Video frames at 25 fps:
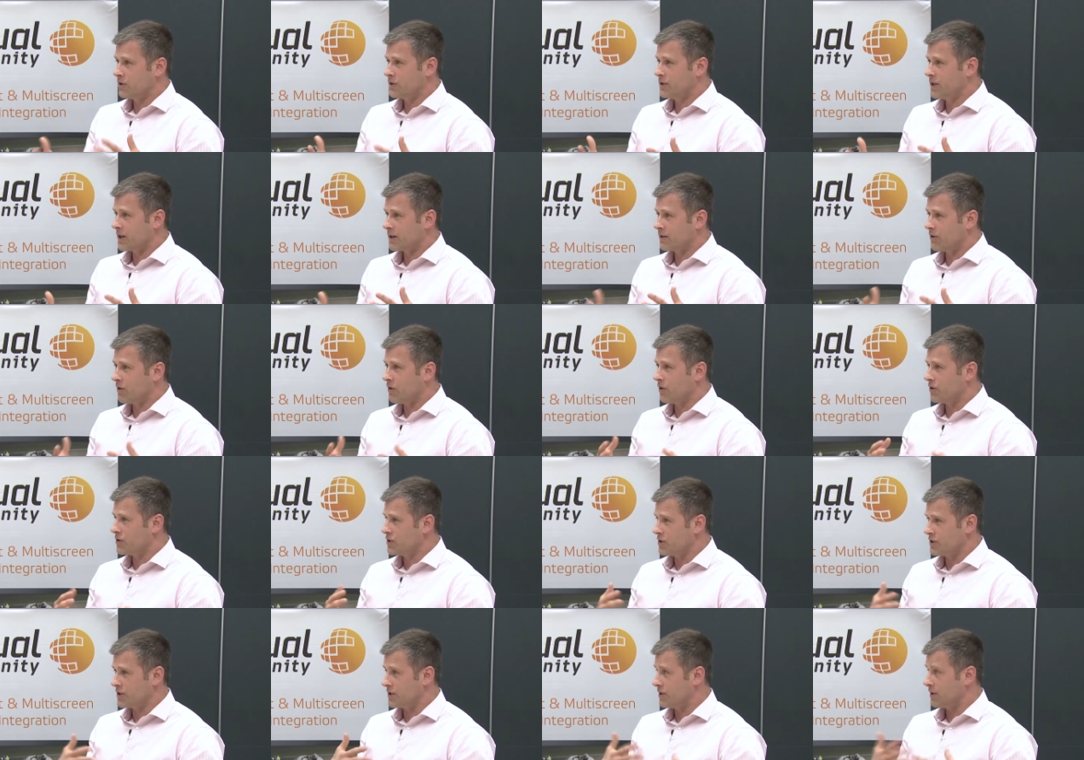good
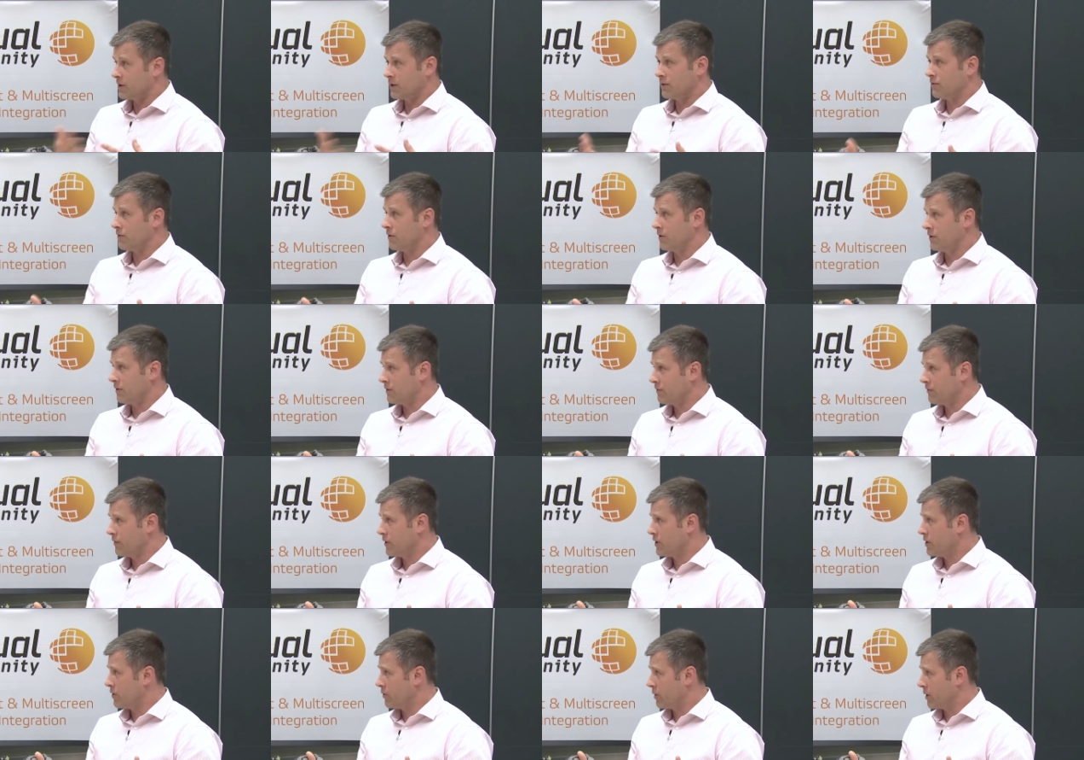technology to deliver
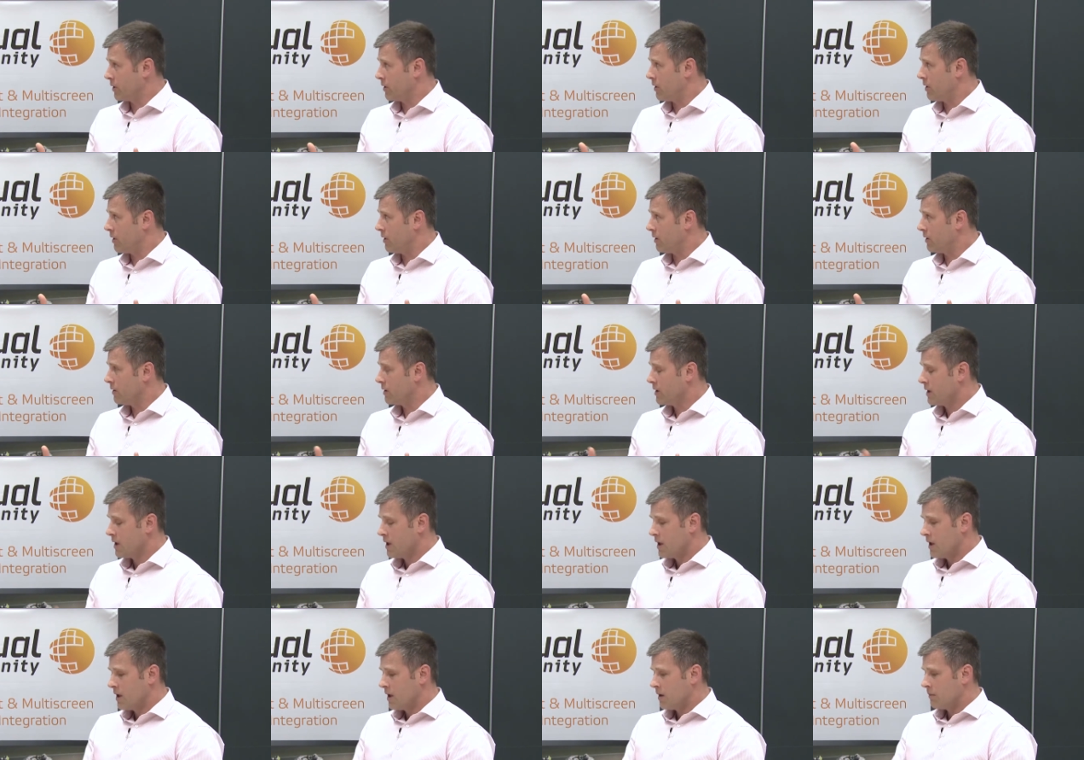video at all.
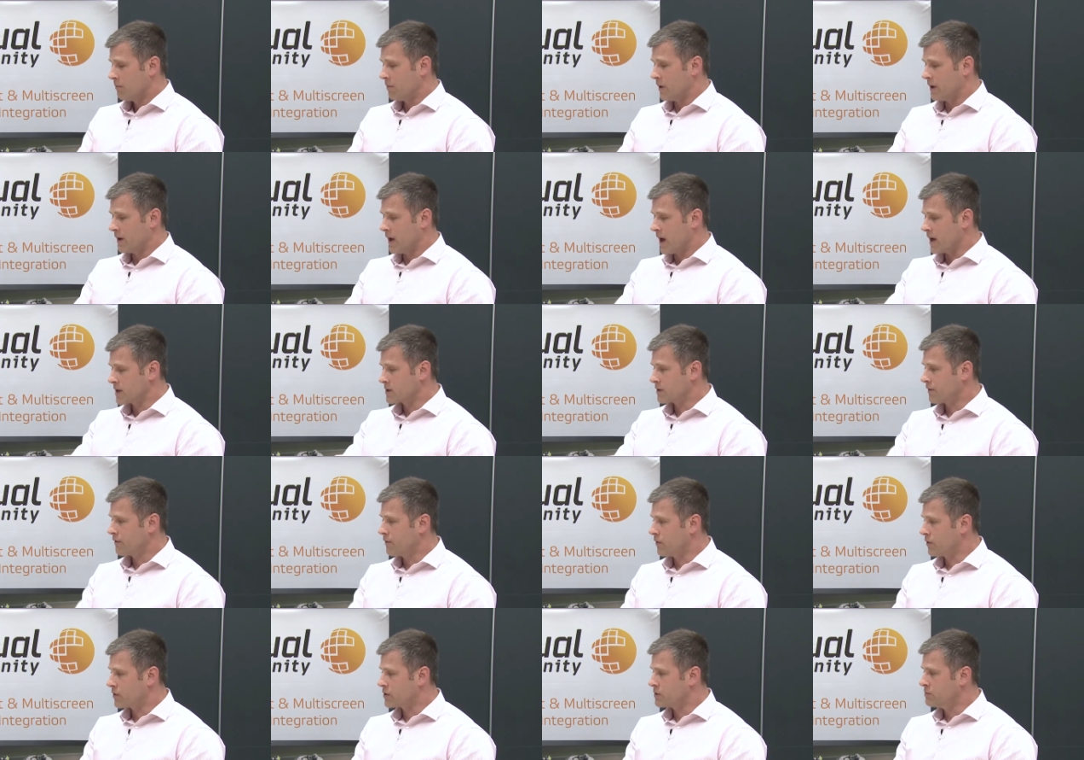But as
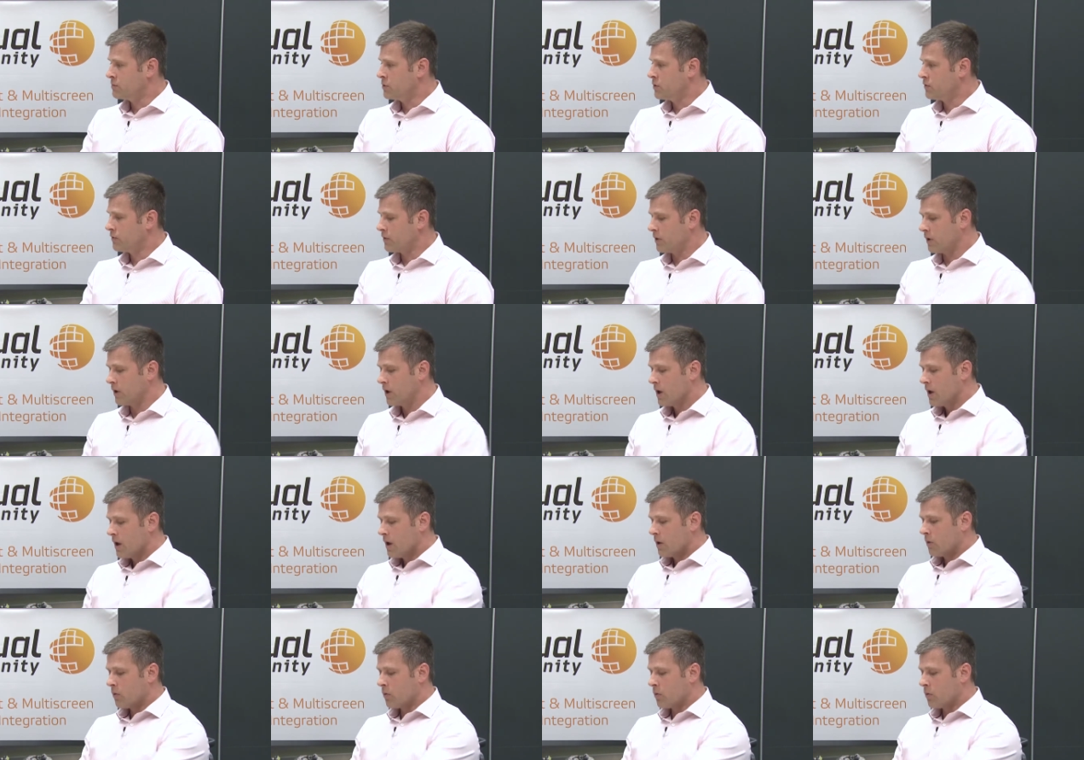a first mover,